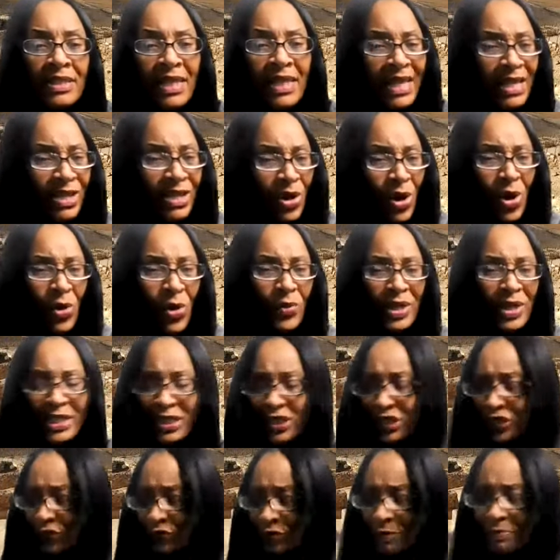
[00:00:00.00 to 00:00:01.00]
They had
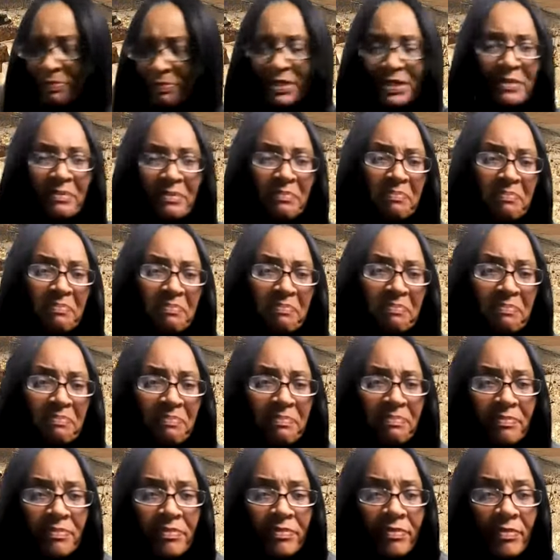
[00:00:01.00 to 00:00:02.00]
already stripped him.
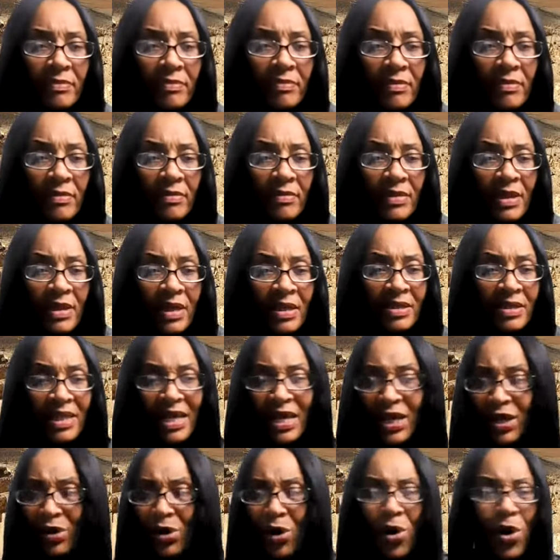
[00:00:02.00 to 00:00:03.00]

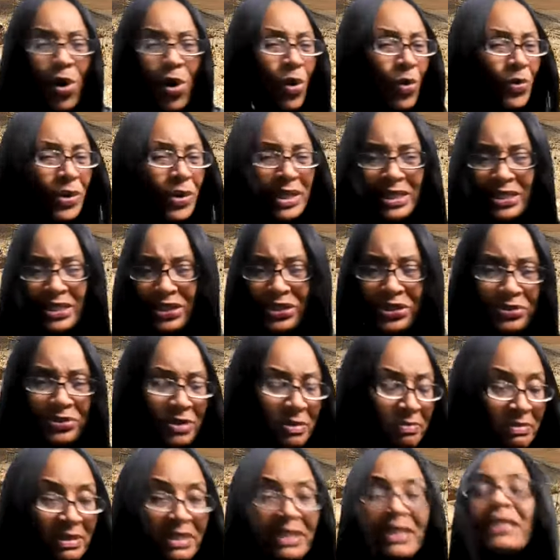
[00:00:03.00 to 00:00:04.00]
They had already
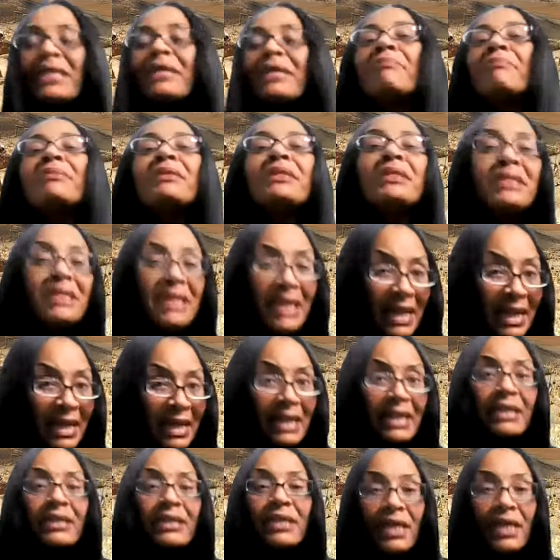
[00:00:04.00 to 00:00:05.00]
stripped him
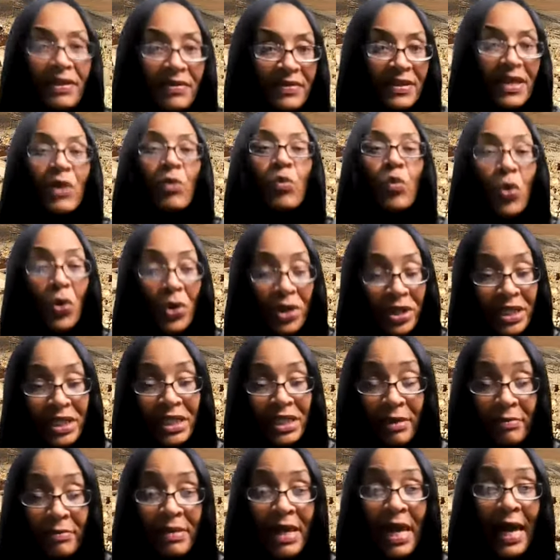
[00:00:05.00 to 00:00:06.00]
naked, and they wanted
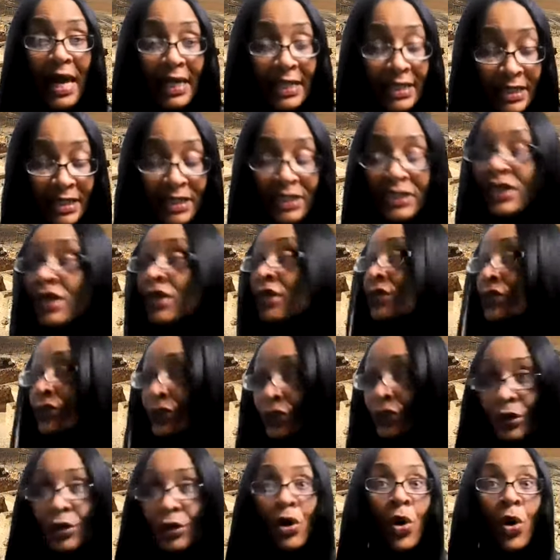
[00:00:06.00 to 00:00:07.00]
him actually
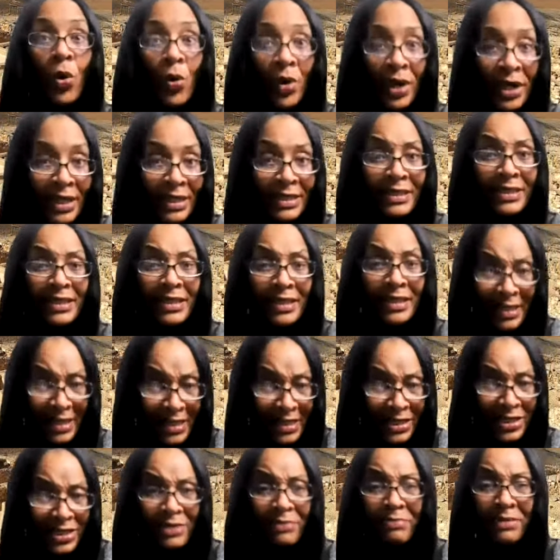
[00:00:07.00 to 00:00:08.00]
to go into
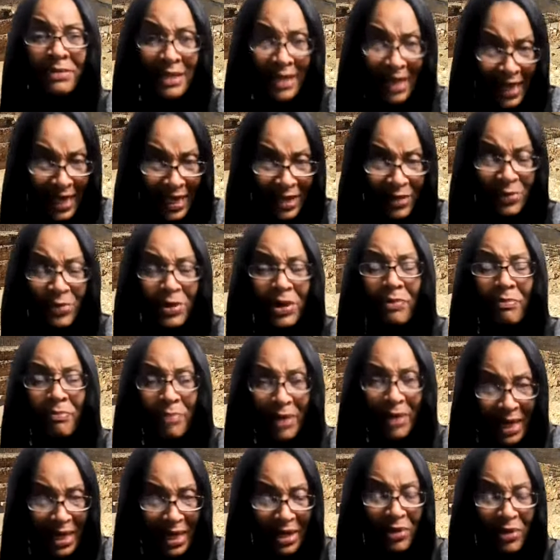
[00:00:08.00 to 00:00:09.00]
Egypt naked,
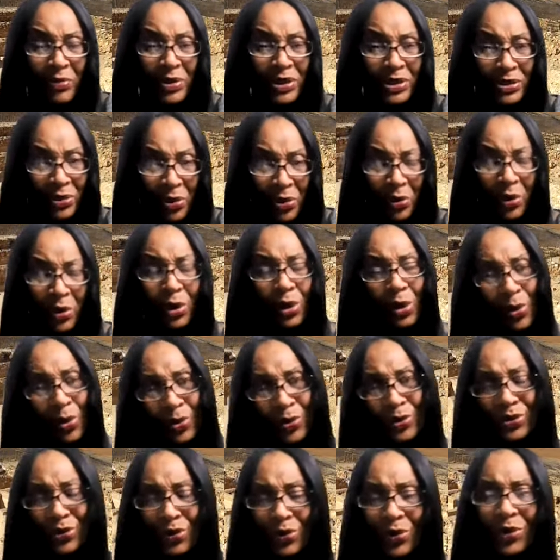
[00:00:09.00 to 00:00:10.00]
there with no
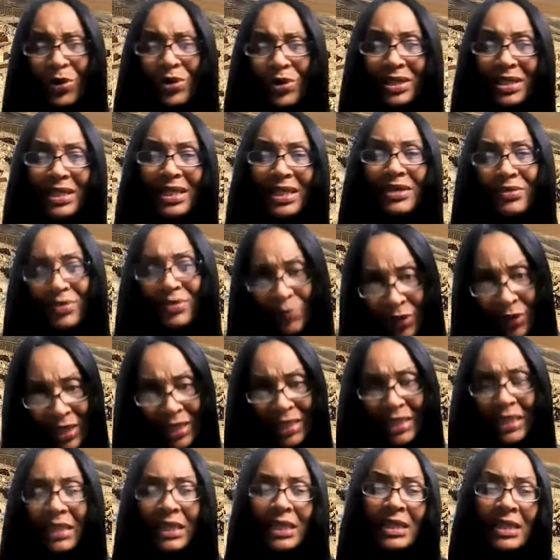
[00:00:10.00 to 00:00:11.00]
clothes on, and
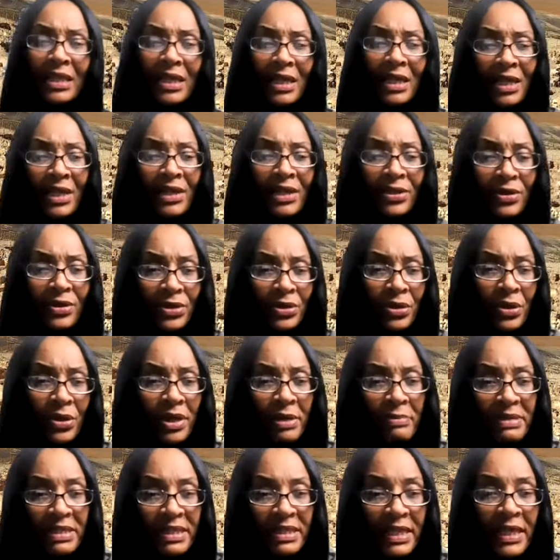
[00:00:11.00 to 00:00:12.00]
really, you know
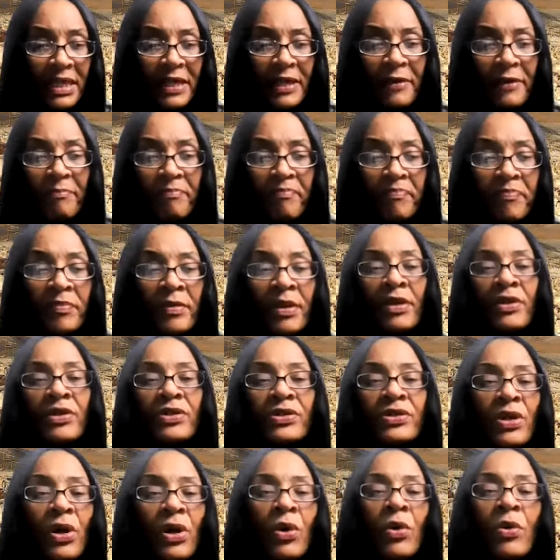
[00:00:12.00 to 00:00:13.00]
what I'm saying?
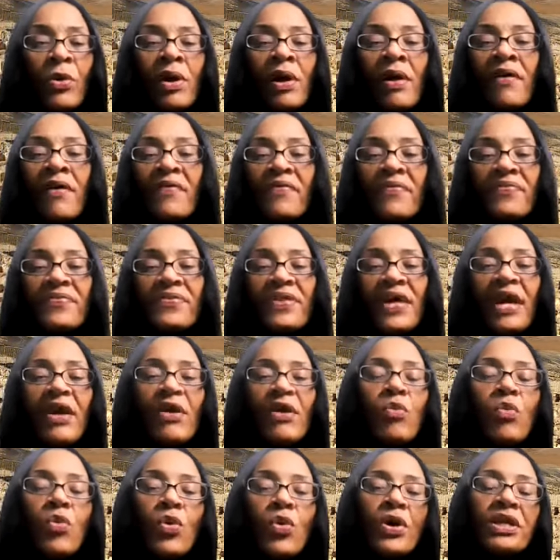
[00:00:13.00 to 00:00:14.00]
So
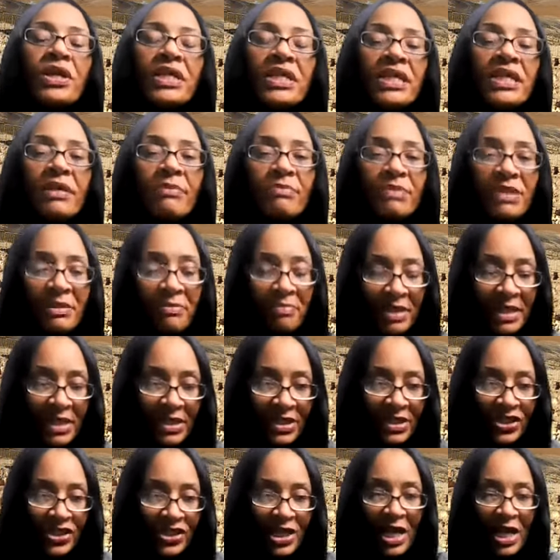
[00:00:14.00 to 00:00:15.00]
they wanted him to be
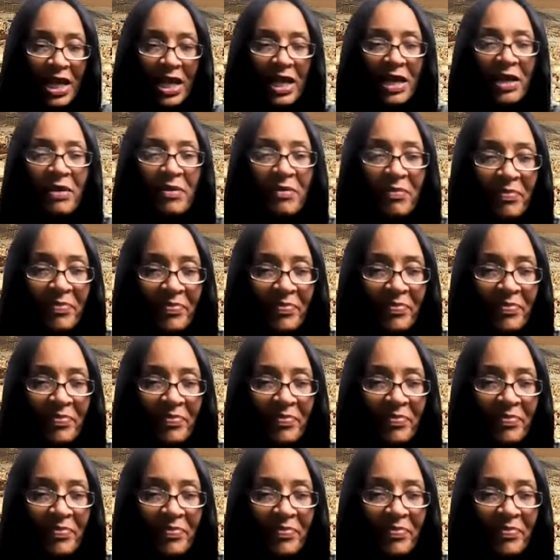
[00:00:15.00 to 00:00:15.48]
ashamed.